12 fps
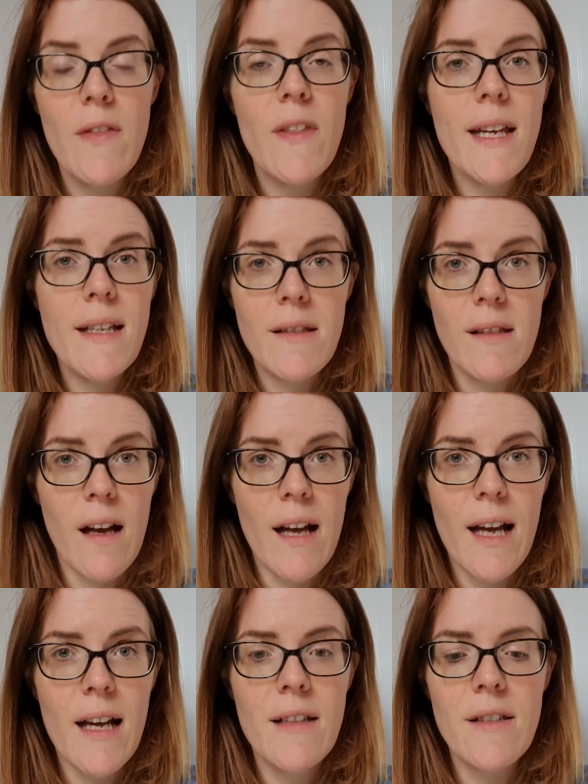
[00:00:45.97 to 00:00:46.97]
"These,
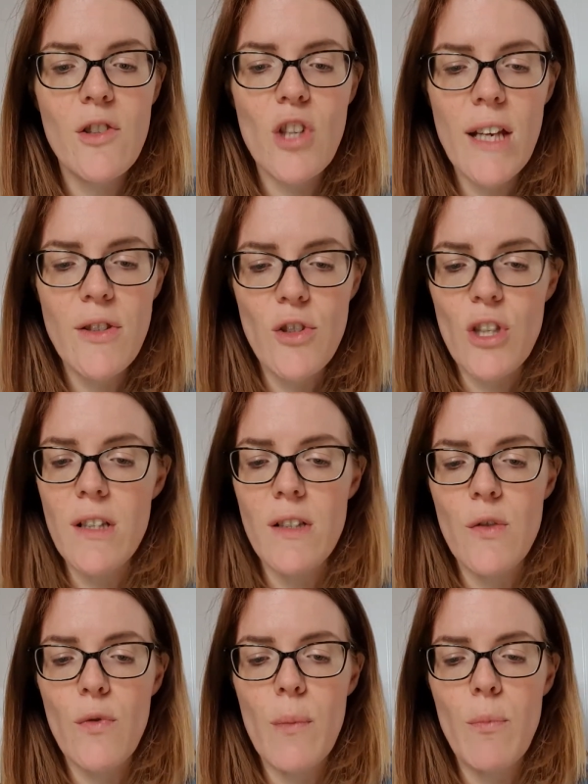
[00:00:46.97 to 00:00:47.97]
sire, are
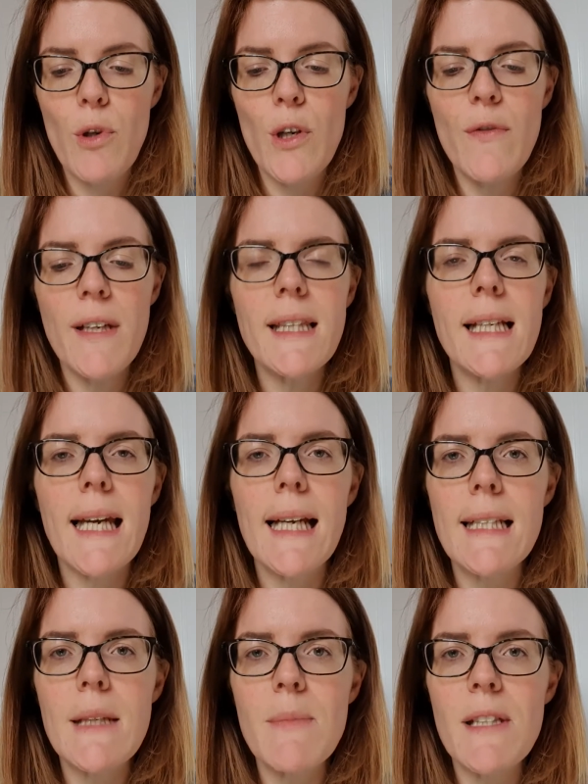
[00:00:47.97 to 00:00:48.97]
suggestions for improving the
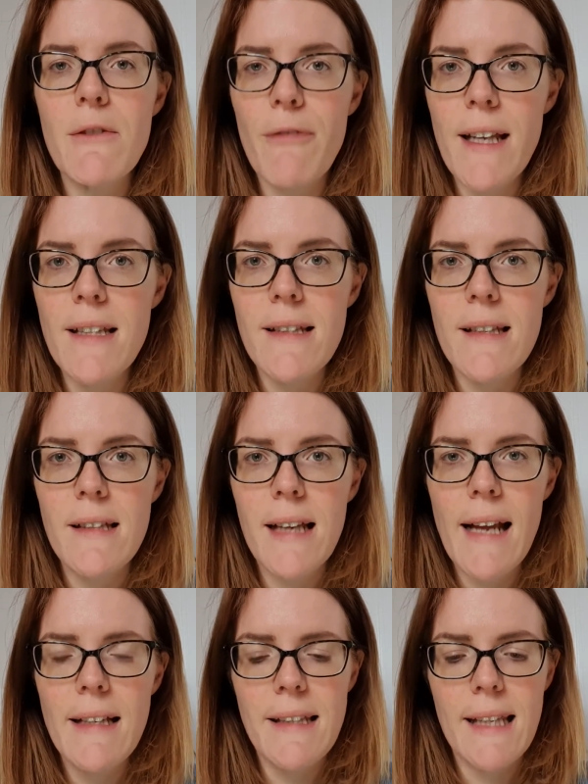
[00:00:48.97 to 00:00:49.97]
kingdom's defences
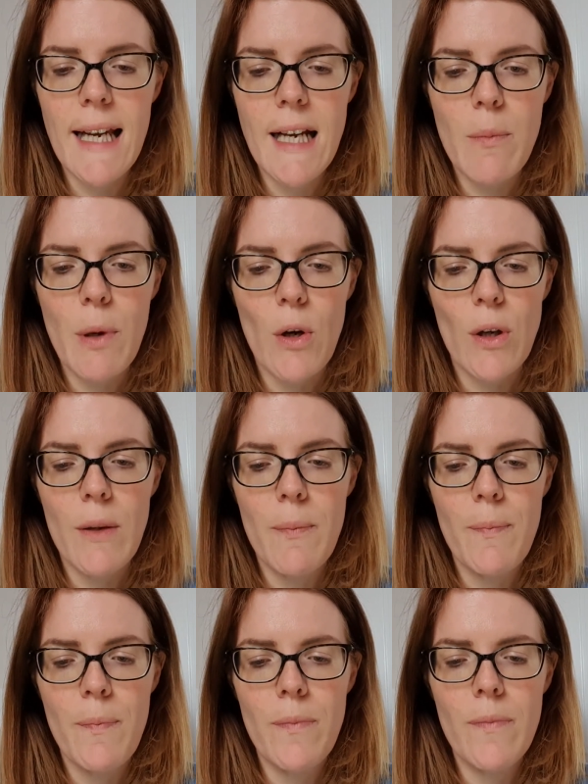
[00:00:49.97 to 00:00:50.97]
against the Ickabog."
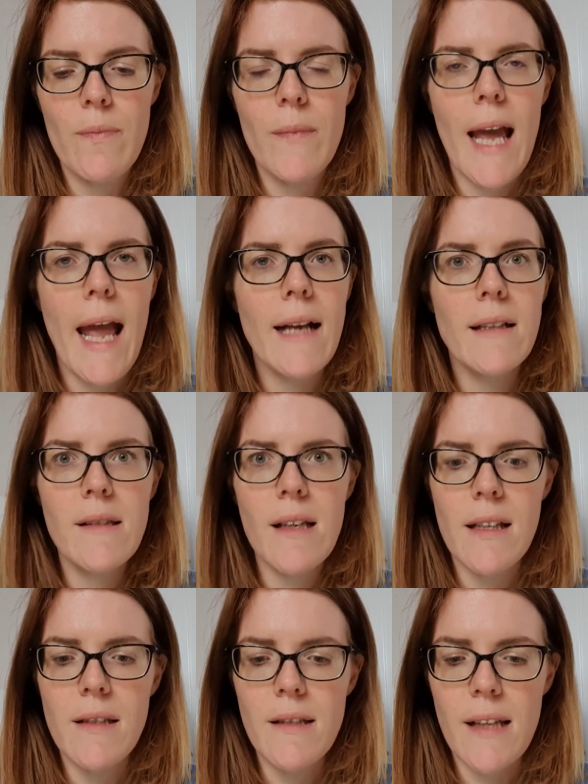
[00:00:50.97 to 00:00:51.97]

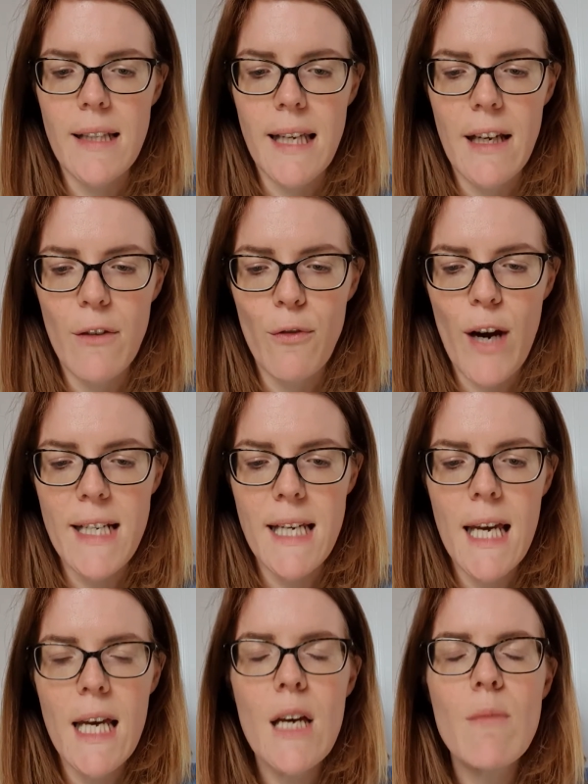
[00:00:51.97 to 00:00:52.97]
"Excellent," said King Fred,
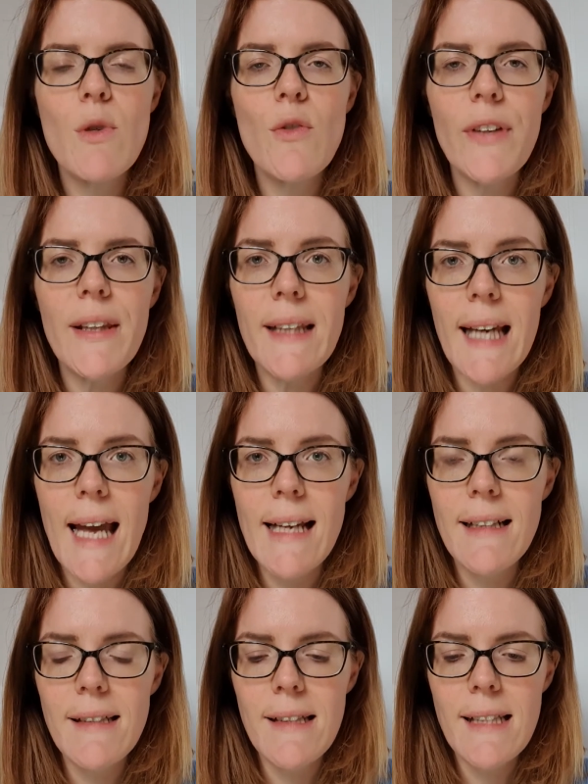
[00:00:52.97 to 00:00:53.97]
moving the
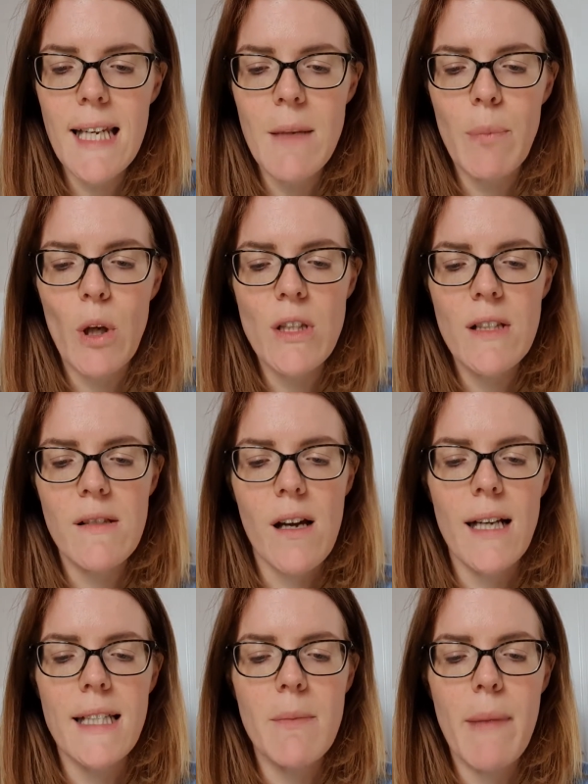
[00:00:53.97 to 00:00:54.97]
cakes and teapot
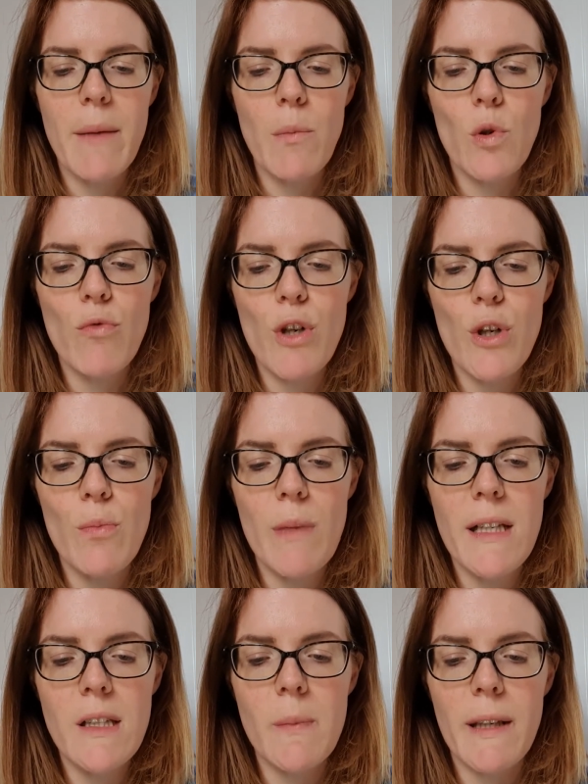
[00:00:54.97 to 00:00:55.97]
aside to make more room
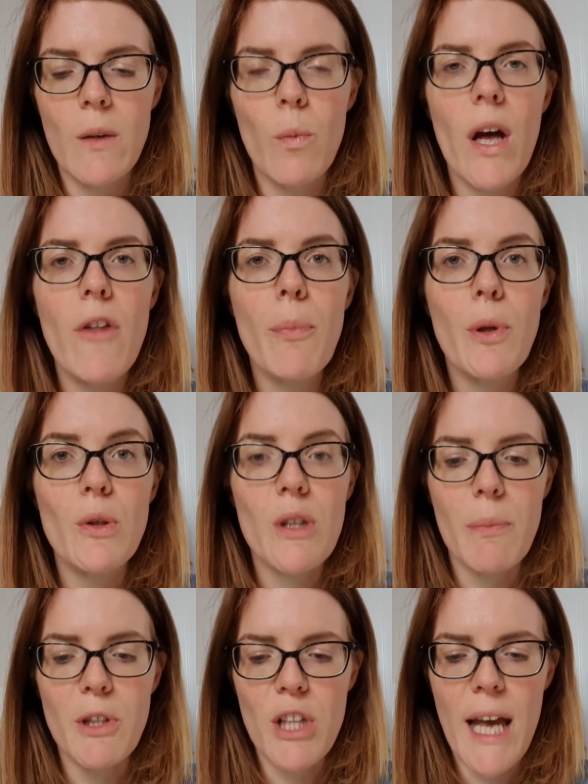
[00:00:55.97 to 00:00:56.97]
as Spittleworth pulled
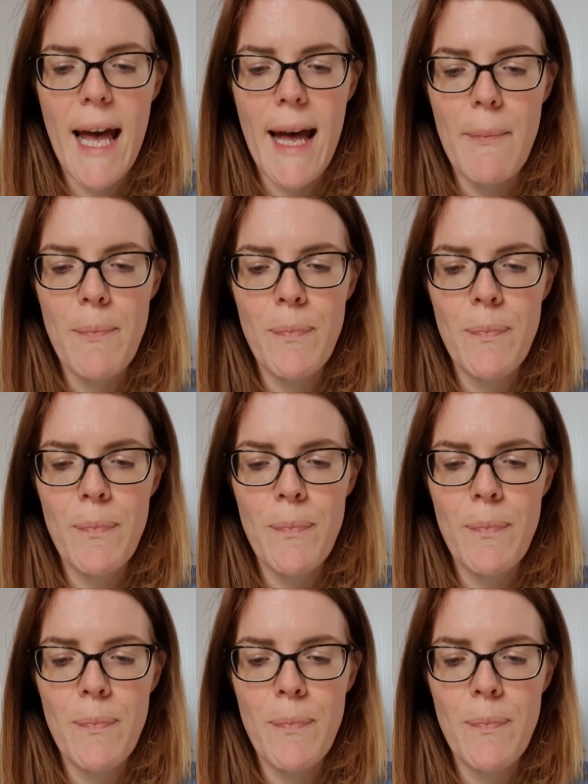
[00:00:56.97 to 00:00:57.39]
up a chair.